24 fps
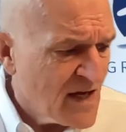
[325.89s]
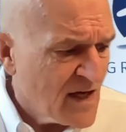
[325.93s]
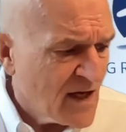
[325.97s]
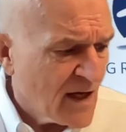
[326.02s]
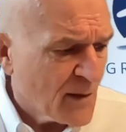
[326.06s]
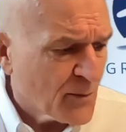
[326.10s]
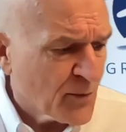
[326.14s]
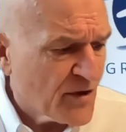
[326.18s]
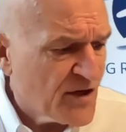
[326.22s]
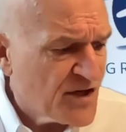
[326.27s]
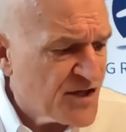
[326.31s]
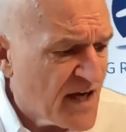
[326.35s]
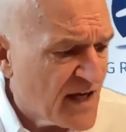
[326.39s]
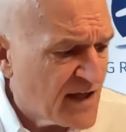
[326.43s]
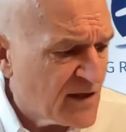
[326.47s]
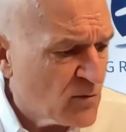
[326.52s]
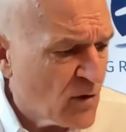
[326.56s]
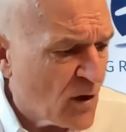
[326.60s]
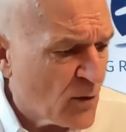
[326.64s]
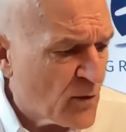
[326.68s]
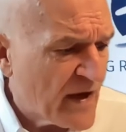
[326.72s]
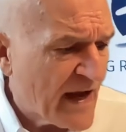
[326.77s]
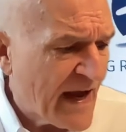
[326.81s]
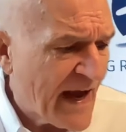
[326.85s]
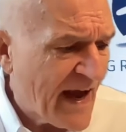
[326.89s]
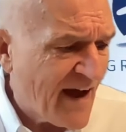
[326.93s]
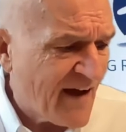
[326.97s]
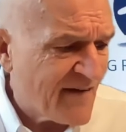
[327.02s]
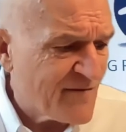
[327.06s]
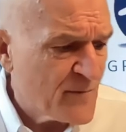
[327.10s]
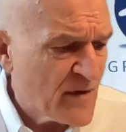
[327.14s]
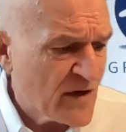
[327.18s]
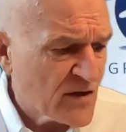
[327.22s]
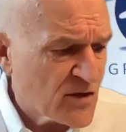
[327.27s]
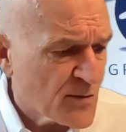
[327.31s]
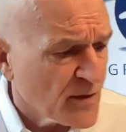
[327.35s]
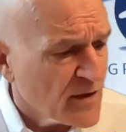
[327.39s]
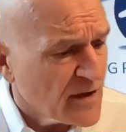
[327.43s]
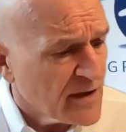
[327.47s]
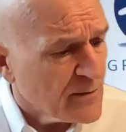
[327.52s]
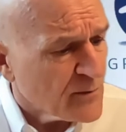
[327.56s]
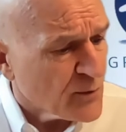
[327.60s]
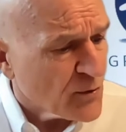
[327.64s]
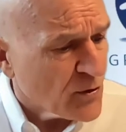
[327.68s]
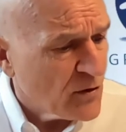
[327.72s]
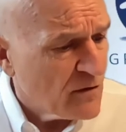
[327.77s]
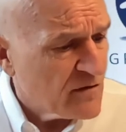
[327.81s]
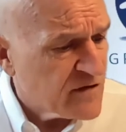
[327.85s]
Appreciating what we have measurably
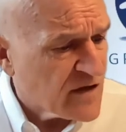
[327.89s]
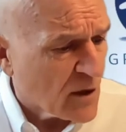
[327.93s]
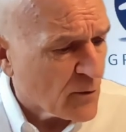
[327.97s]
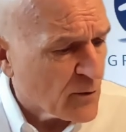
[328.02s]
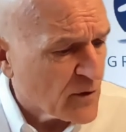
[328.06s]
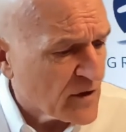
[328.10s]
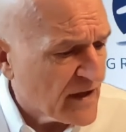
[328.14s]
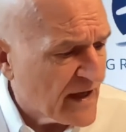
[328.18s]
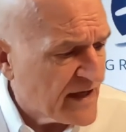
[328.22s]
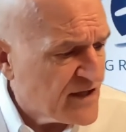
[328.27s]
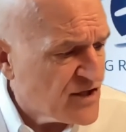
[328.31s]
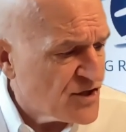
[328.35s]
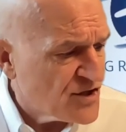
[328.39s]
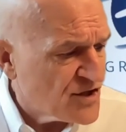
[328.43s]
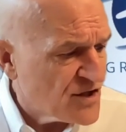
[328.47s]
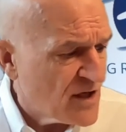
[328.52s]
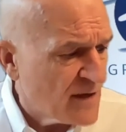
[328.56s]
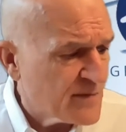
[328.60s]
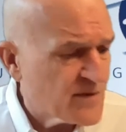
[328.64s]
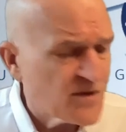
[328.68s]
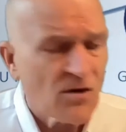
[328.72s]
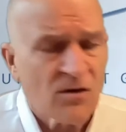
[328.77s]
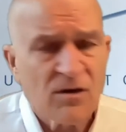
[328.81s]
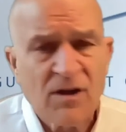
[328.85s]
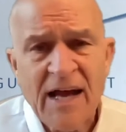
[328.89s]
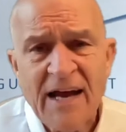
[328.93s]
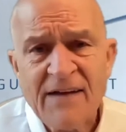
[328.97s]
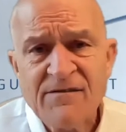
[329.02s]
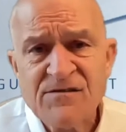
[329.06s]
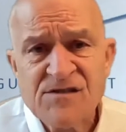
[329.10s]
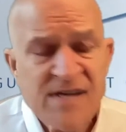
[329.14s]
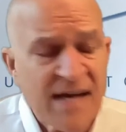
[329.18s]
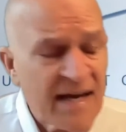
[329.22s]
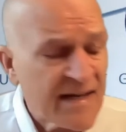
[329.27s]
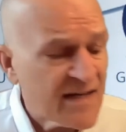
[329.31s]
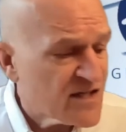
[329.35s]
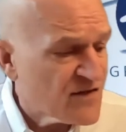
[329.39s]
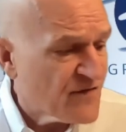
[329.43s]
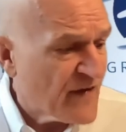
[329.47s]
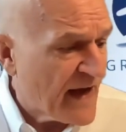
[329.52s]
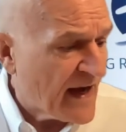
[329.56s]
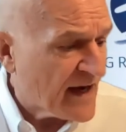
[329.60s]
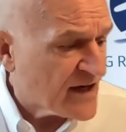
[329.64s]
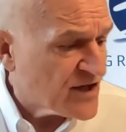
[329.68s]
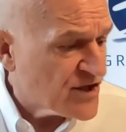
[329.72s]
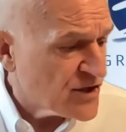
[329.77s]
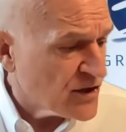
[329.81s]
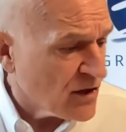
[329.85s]
improves our relationships, our life
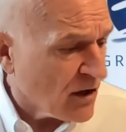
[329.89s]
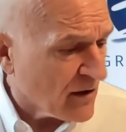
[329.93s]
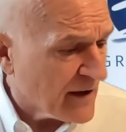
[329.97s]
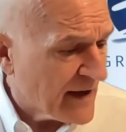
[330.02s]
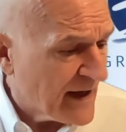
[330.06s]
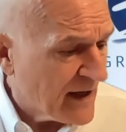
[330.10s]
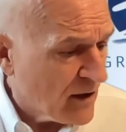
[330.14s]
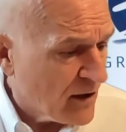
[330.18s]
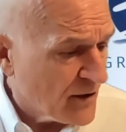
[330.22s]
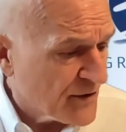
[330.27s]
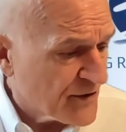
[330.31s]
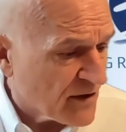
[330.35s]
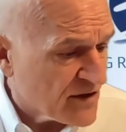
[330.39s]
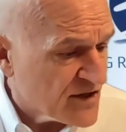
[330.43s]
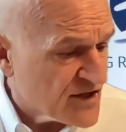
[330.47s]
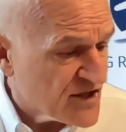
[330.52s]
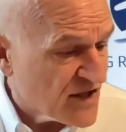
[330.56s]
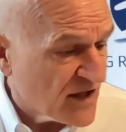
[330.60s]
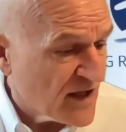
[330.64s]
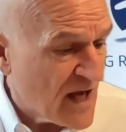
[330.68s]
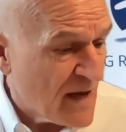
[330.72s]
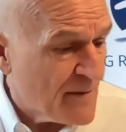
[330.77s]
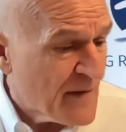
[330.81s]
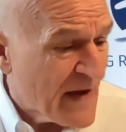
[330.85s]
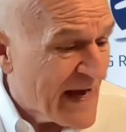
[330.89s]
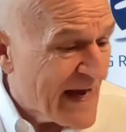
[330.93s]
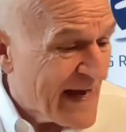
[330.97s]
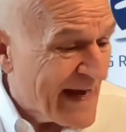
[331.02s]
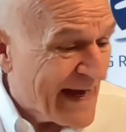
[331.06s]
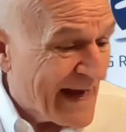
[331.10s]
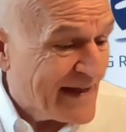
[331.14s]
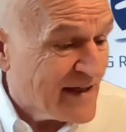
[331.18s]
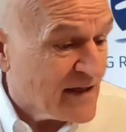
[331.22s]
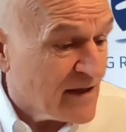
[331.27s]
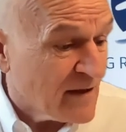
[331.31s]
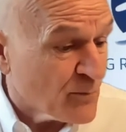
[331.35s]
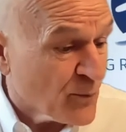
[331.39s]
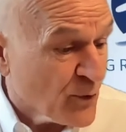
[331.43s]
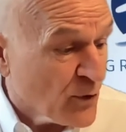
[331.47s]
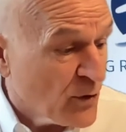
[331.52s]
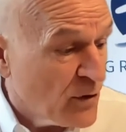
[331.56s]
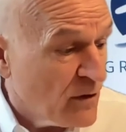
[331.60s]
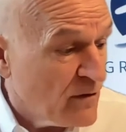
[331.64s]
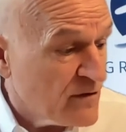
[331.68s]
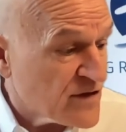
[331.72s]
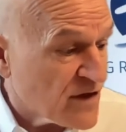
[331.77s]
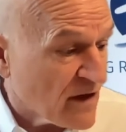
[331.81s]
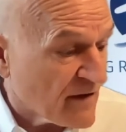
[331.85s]
satisfaction, our health, our sleep, and it
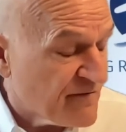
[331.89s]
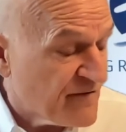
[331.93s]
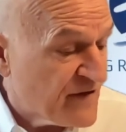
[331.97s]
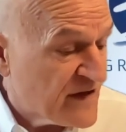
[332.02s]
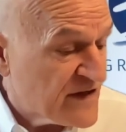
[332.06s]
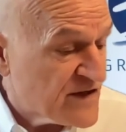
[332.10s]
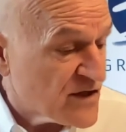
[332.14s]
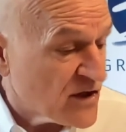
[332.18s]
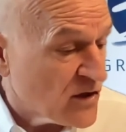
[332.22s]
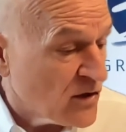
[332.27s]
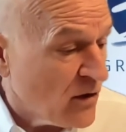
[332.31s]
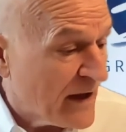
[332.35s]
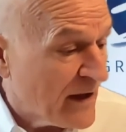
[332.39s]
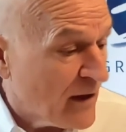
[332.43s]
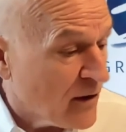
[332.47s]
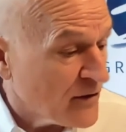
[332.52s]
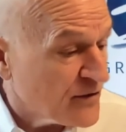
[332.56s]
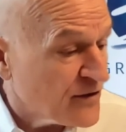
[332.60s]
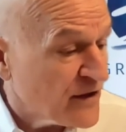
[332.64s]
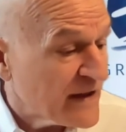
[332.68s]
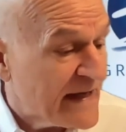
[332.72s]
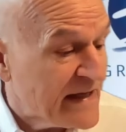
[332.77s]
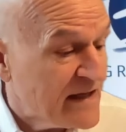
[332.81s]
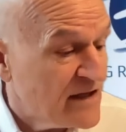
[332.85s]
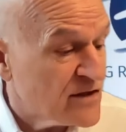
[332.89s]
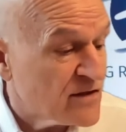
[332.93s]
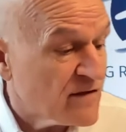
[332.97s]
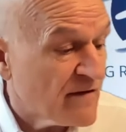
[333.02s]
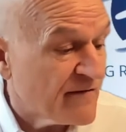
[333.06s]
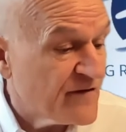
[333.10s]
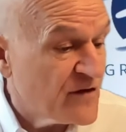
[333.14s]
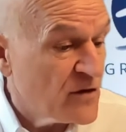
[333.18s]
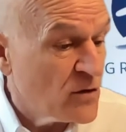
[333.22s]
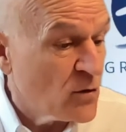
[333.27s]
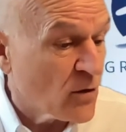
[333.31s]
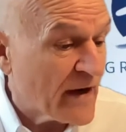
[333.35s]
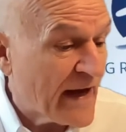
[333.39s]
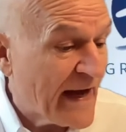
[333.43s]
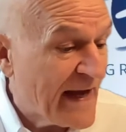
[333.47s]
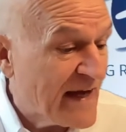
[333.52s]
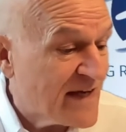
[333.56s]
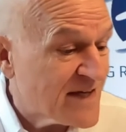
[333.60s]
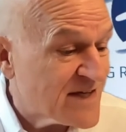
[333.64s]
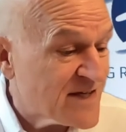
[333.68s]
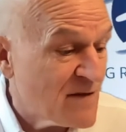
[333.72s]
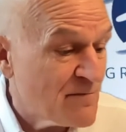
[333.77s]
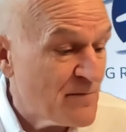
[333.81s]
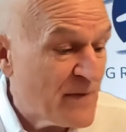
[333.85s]
improves our physical health, leading to fewer
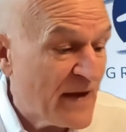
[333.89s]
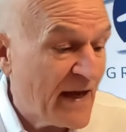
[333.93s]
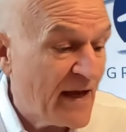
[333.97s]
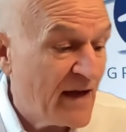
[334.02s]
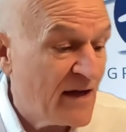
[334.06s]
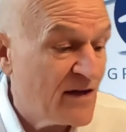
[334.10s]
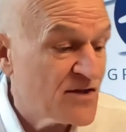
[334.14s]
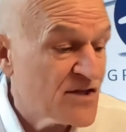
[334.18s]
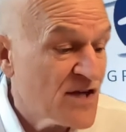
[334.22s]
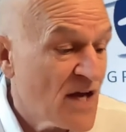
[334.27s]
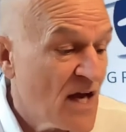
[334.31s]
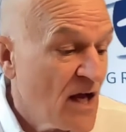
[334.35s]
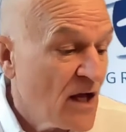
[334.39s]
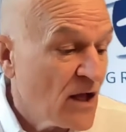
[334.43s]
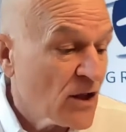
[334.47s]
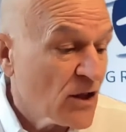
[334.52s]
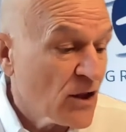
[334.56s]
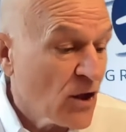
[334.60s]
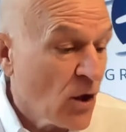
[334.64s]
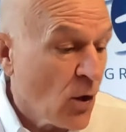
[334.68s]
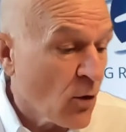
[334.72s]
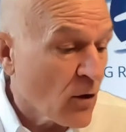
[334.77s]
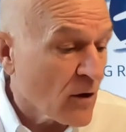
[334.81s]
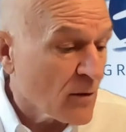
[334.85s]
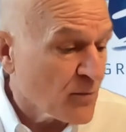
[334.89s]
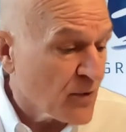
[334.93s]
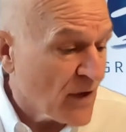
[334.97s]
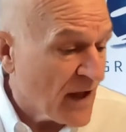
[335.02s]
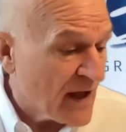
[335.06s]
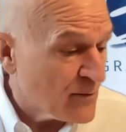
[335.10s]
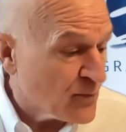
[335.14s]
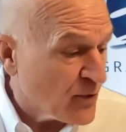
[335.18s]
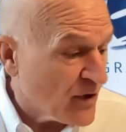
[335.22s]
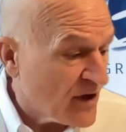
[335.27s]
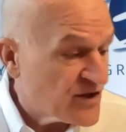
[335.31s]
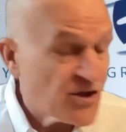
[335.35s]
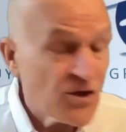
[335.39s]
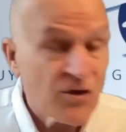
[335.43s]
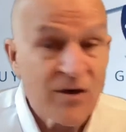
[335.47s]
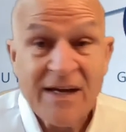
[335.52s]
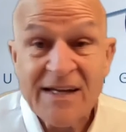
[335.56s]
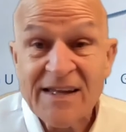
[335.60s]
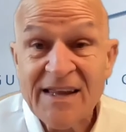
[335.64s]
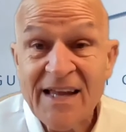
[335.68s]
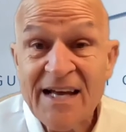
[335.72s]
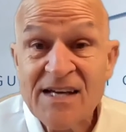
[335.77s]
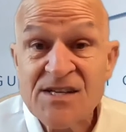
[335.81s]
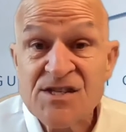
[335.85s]
aches and pains, lower blood pressure,
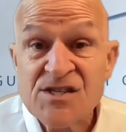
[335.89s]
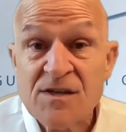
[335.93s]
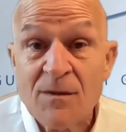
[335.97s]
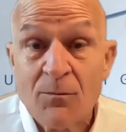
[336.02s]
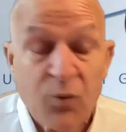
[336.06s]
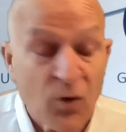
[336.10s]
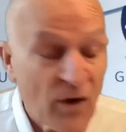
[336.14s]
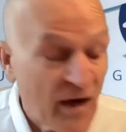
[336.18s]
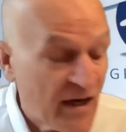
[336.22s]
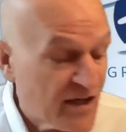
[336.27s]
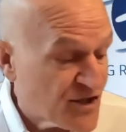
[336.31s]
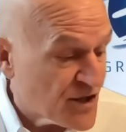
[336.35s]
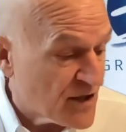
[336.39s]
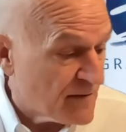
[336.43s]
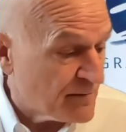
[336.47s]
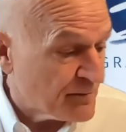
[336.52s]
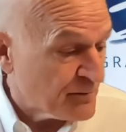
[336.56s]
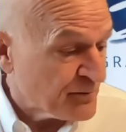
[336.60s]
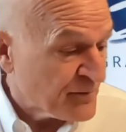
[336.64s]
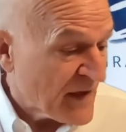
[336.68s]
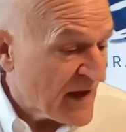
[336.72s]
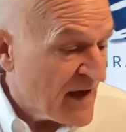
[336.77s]
and less depression.